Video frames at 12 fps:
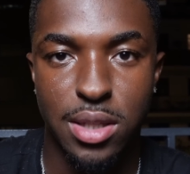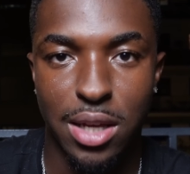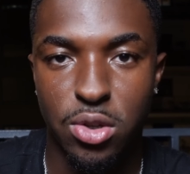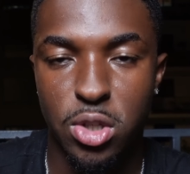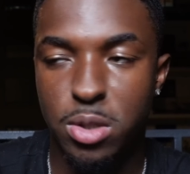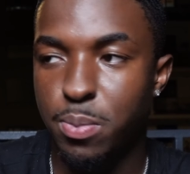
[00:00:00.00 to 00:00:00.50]
That's
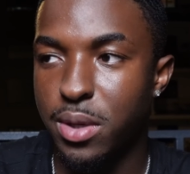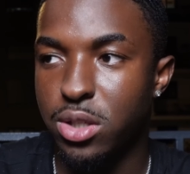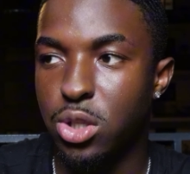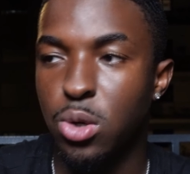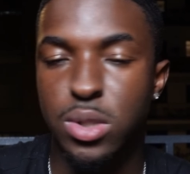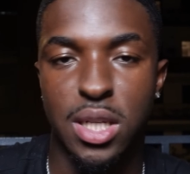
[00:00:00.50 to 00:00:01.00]
going to be
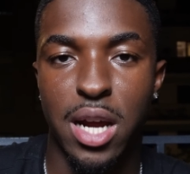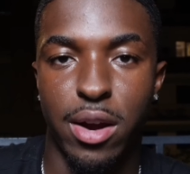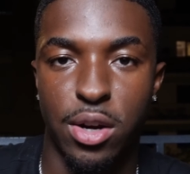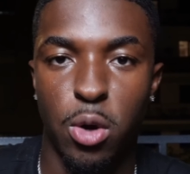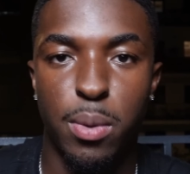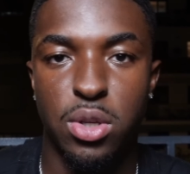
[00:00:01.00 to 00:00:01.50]
too generic
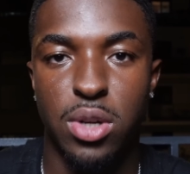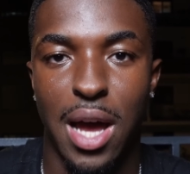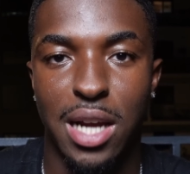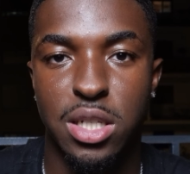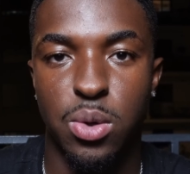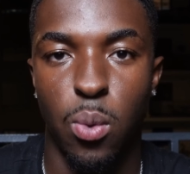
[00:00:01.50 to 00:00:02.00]
and nobody's going to
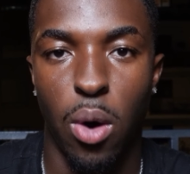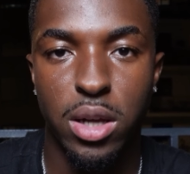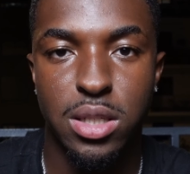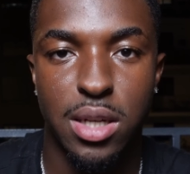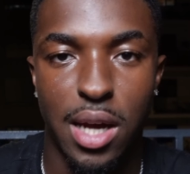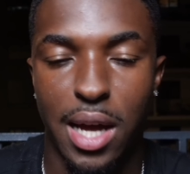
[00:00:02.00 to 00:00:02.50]
actually
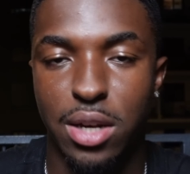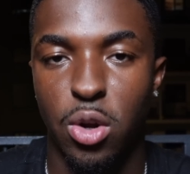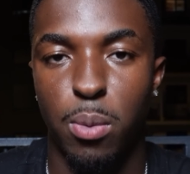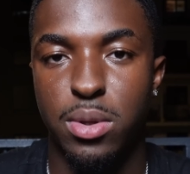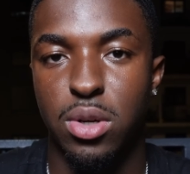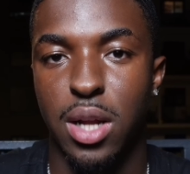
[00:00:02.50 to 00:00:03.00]
watch it and
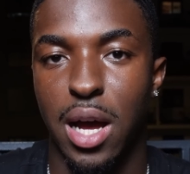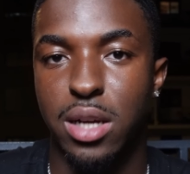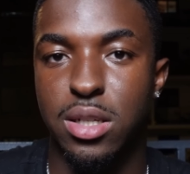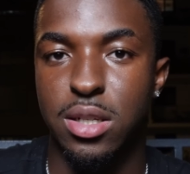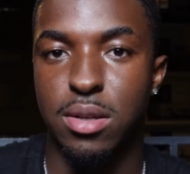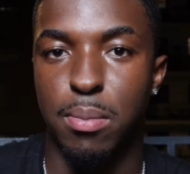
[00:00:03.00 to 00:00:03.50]
nobody's going to
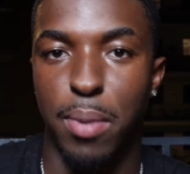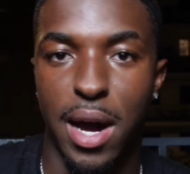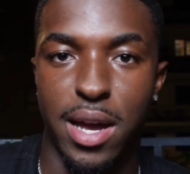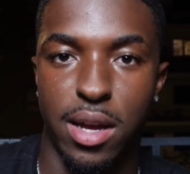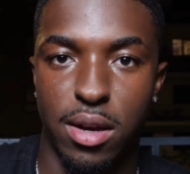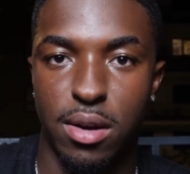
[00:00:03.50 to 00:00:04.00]
actually buy
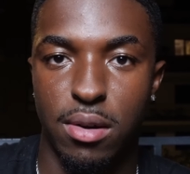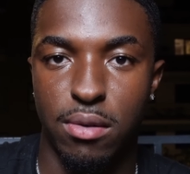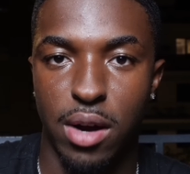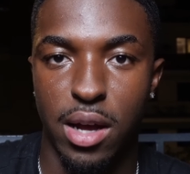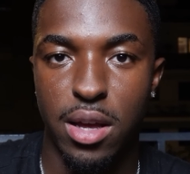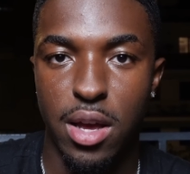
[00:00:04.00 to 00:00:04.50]
it,
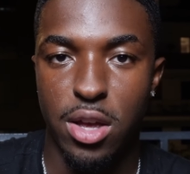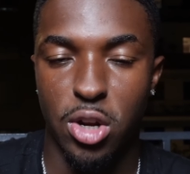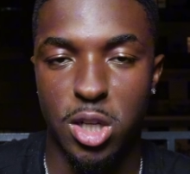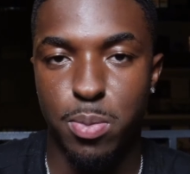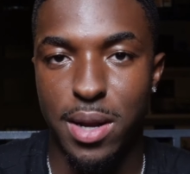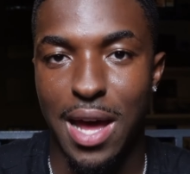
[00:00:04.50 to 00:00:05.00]
right? You're going
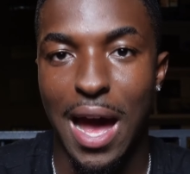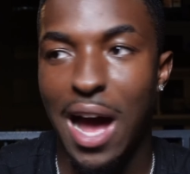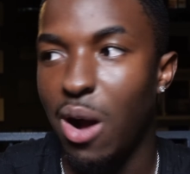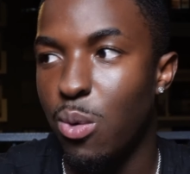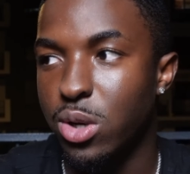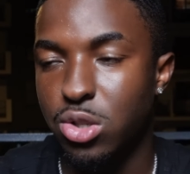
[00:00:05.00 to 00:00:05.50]
to spend
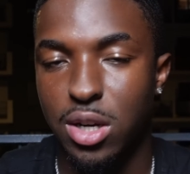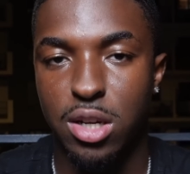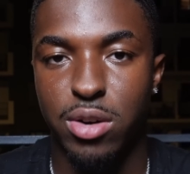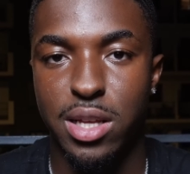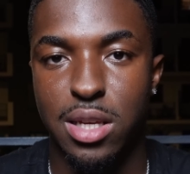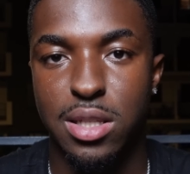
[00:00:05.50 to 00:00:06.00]
hours trying to
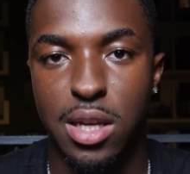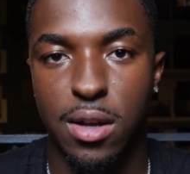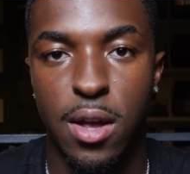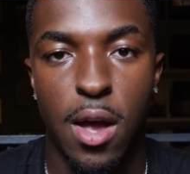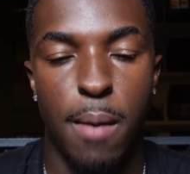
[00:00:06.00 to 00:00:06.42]
create this thing.